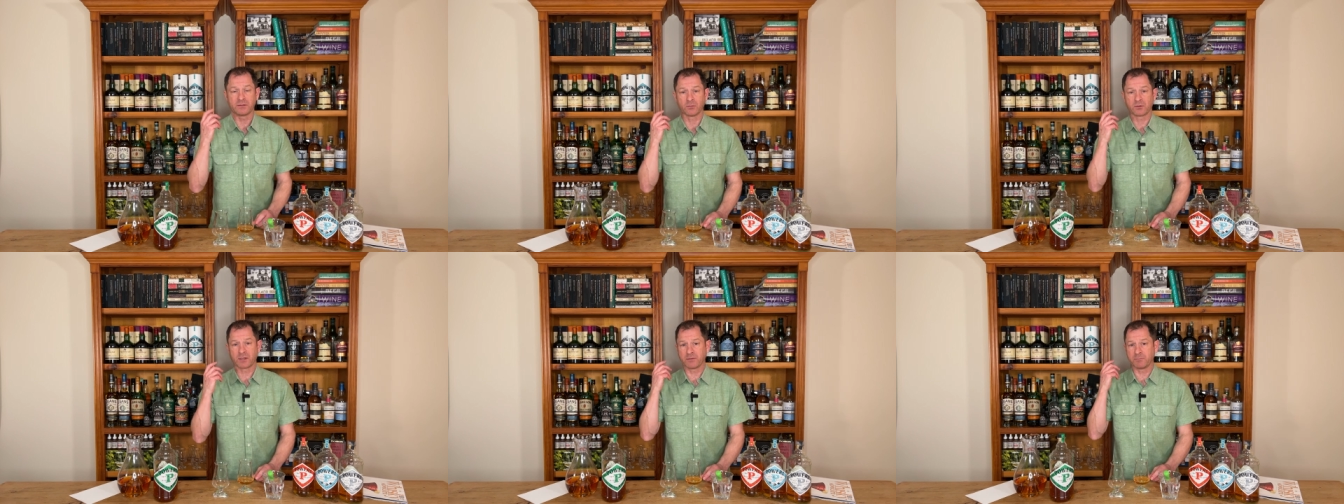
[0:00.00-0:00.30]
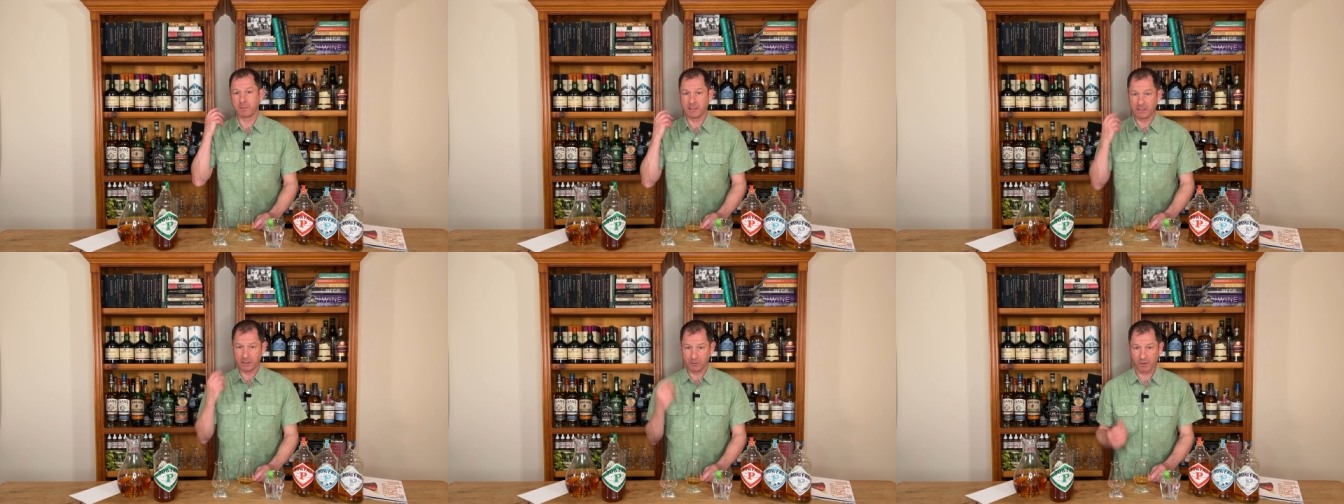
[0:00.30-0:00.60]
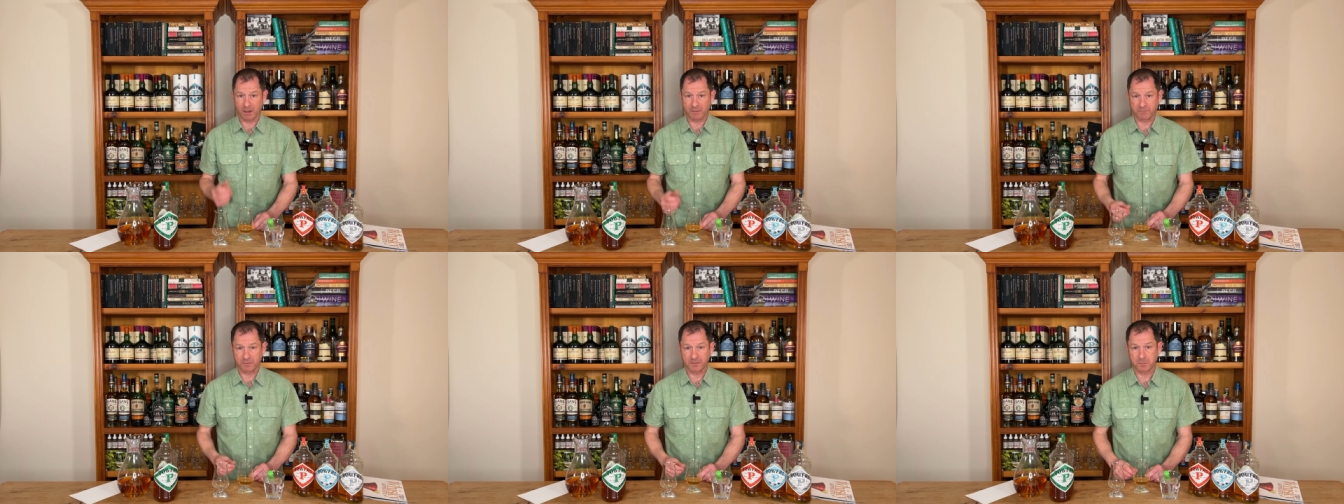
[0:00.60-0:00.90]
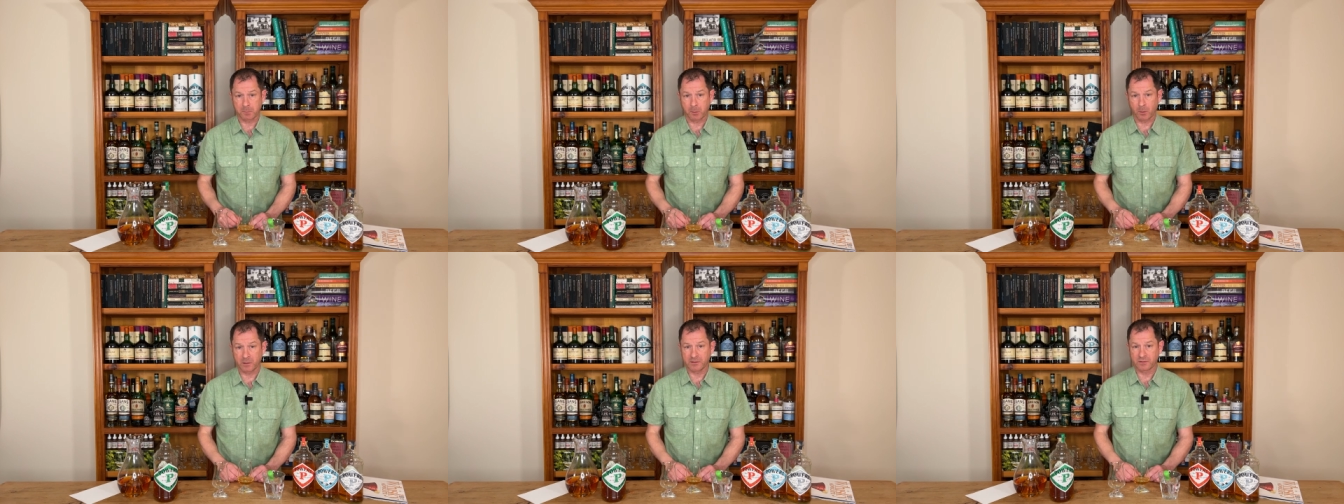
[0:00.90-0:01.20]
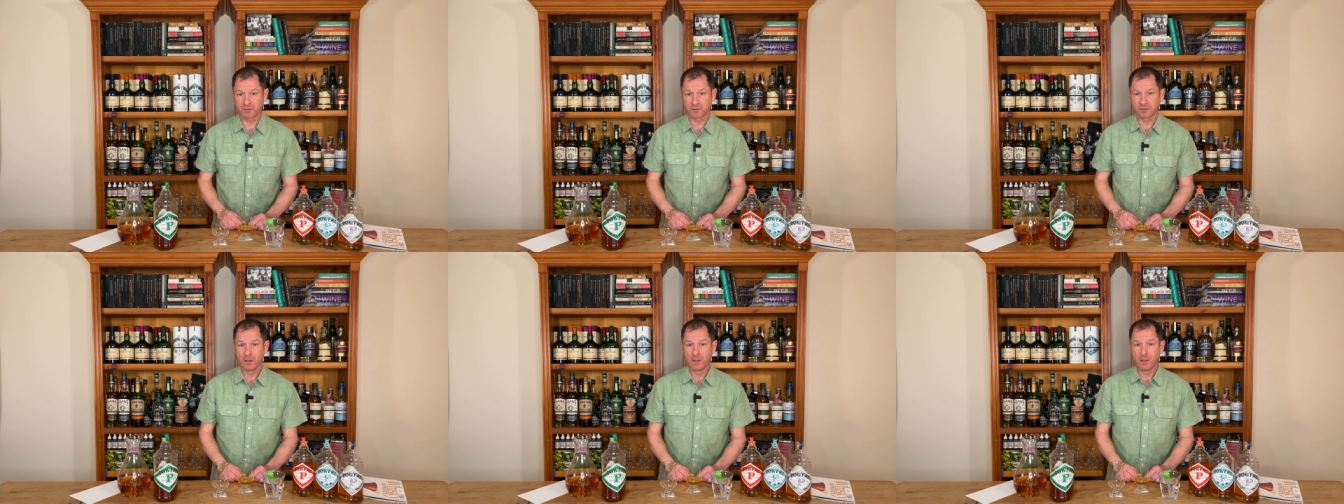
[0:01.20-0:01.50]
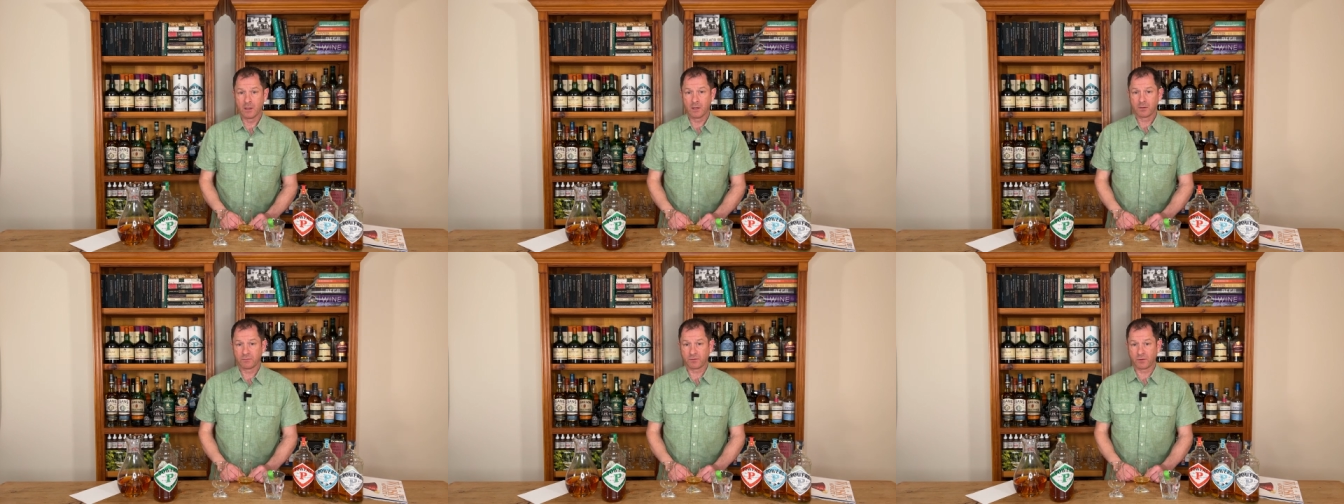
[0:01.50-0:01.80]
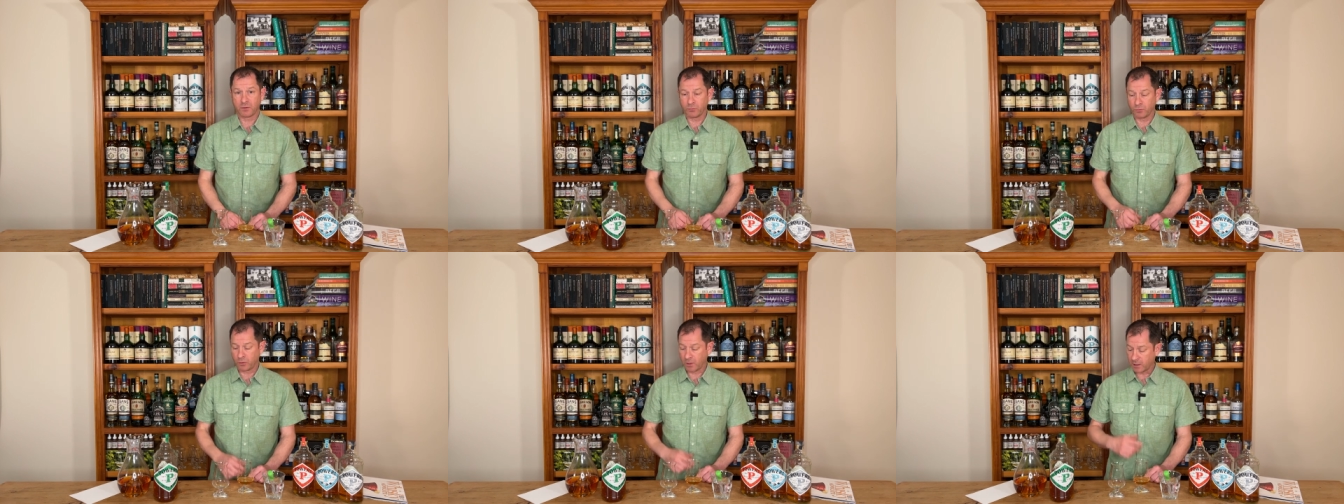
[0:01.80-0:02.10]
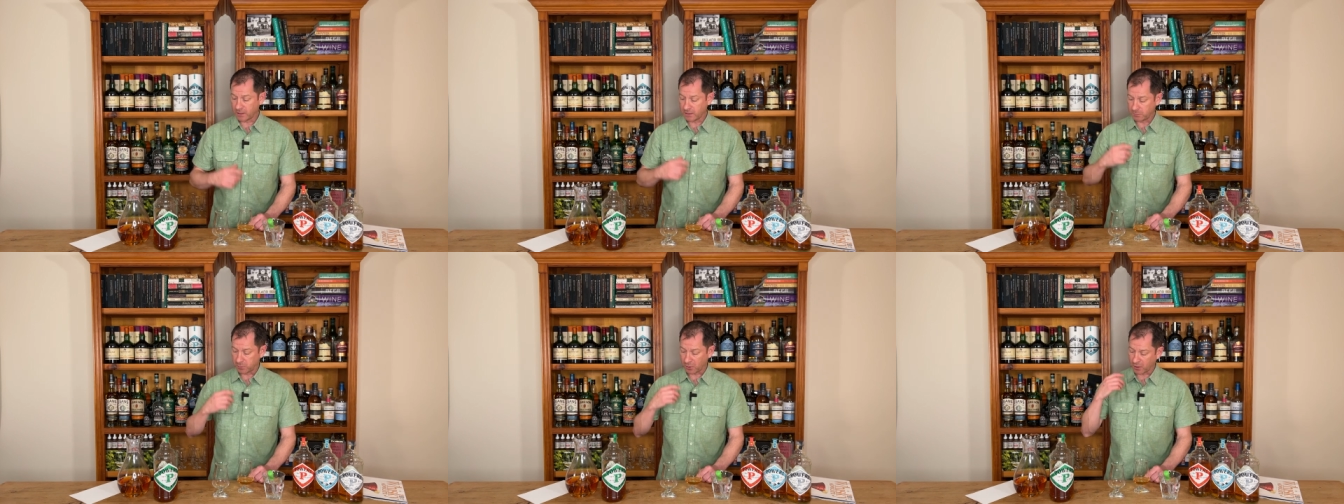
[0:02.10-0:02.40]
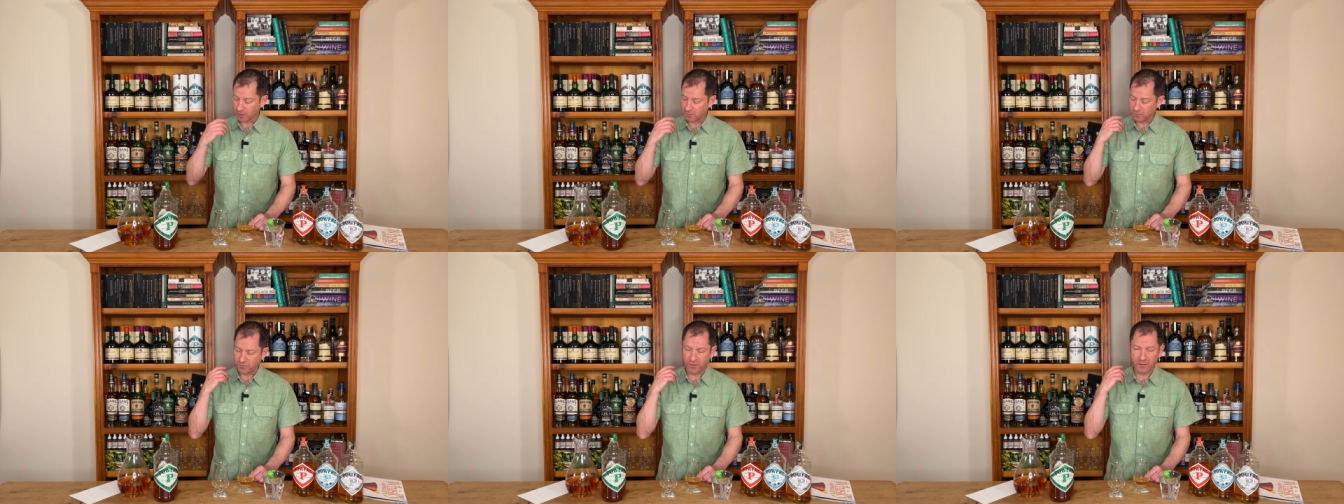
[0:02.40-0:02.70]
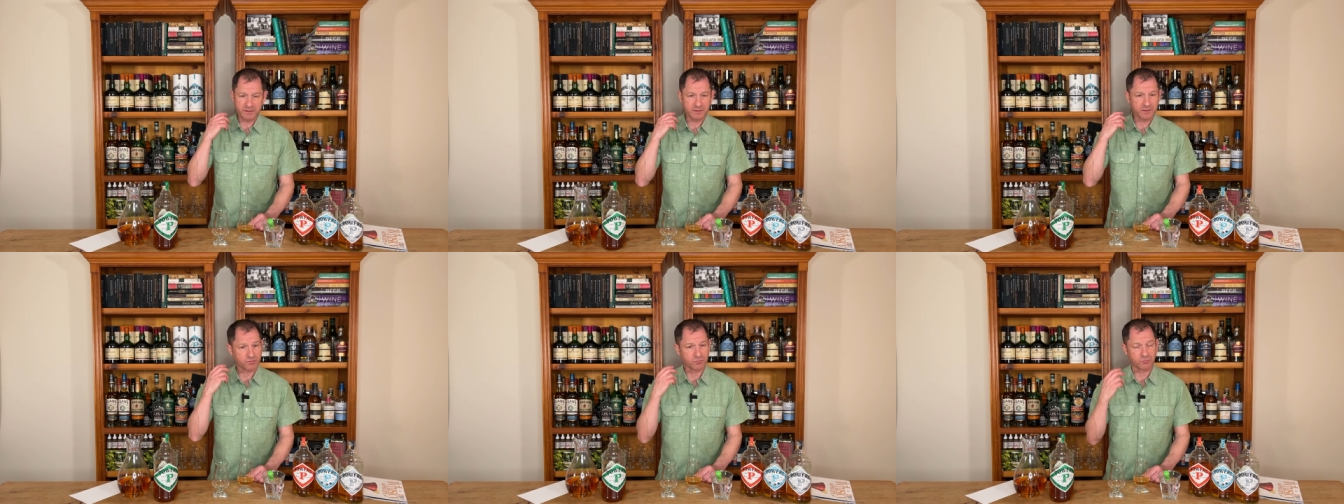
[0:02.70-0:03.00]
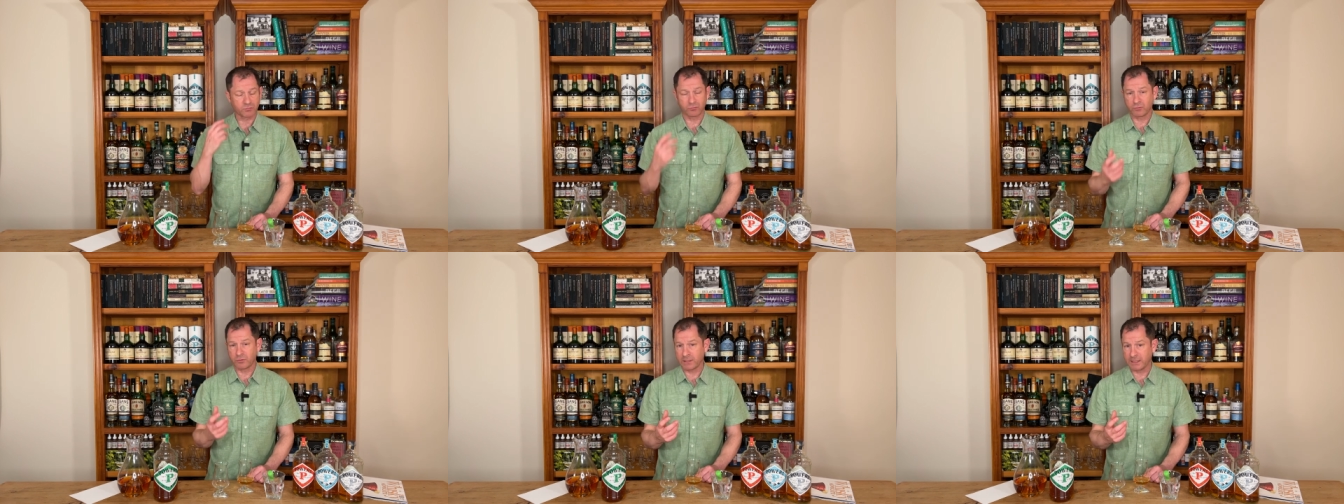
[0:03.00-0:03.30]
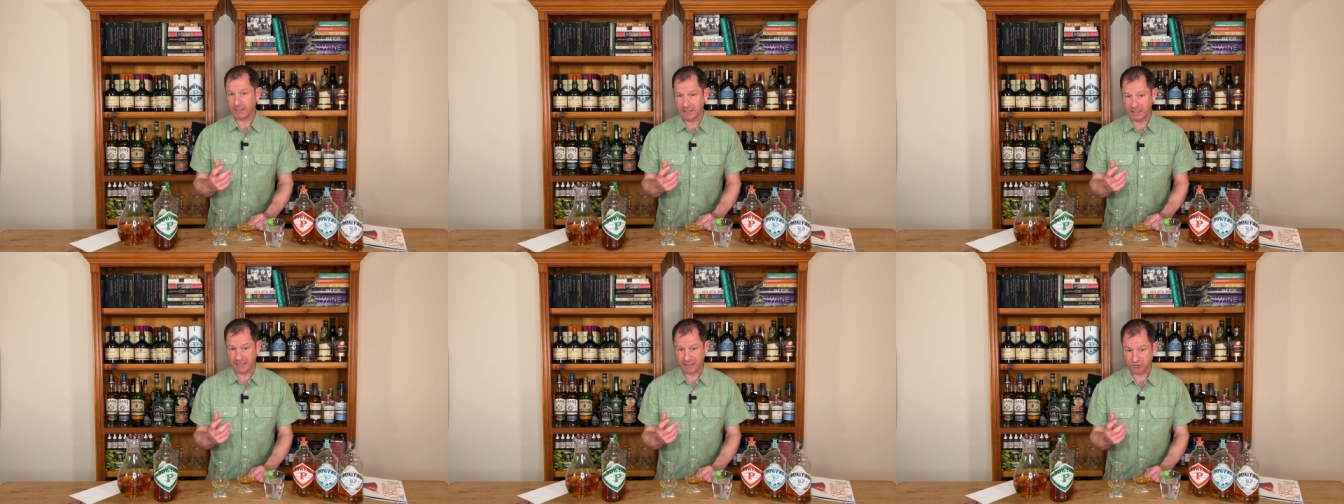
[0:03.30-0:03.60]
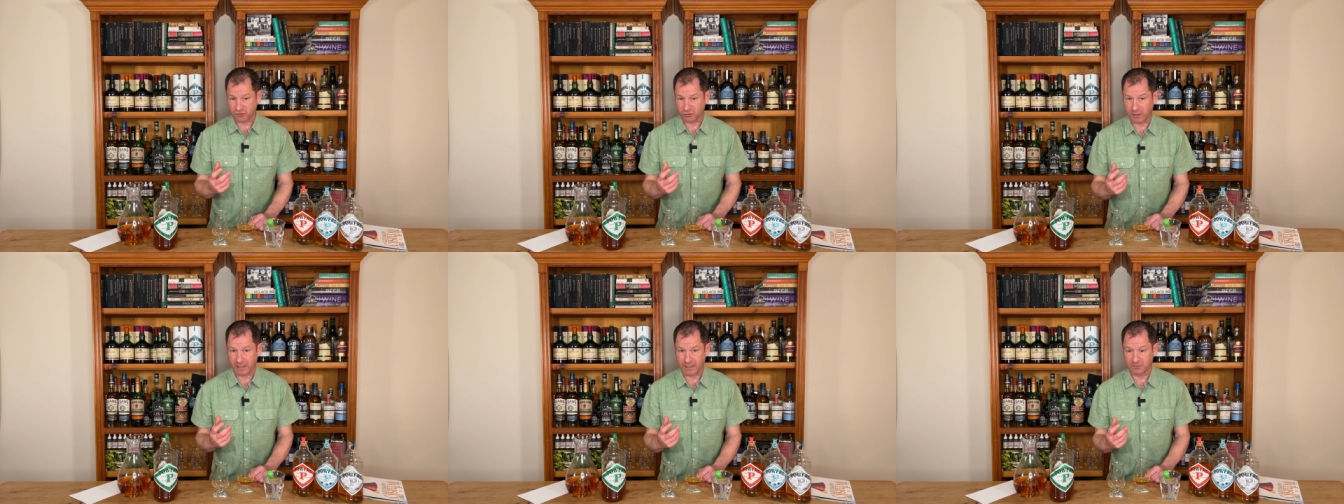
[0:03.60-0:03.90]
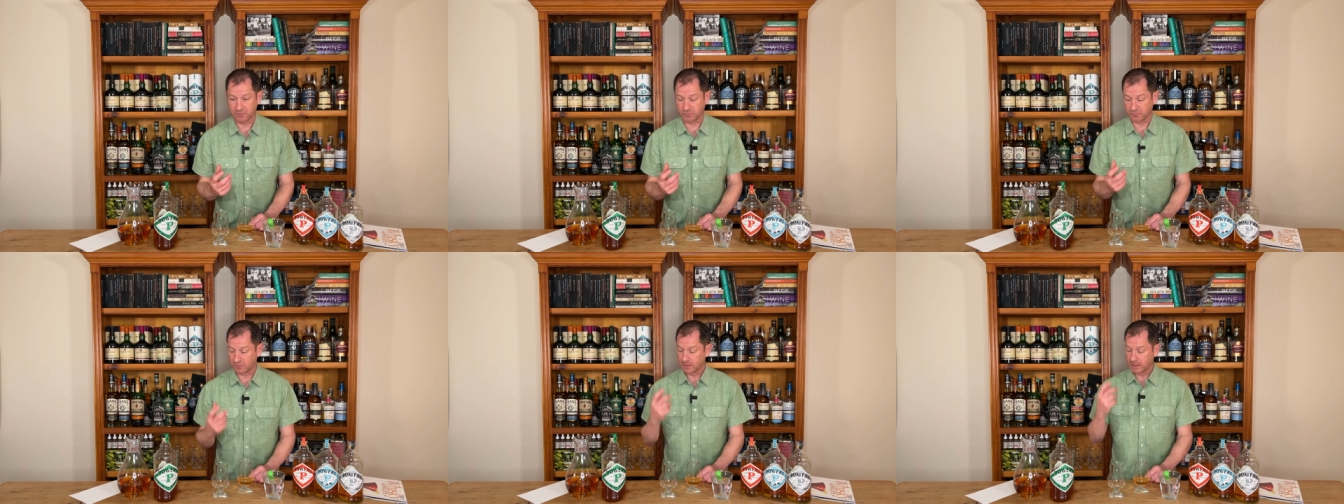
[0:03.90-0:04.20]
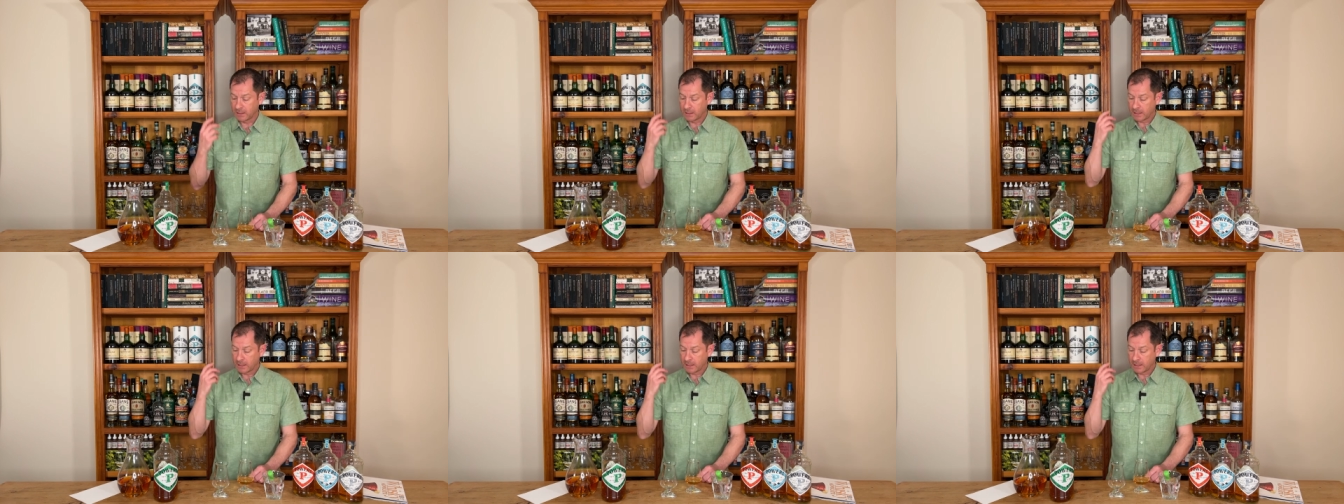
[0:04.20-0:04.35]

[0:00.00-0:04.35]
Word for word: I don't have many reference points for rye, but I find this really attractive.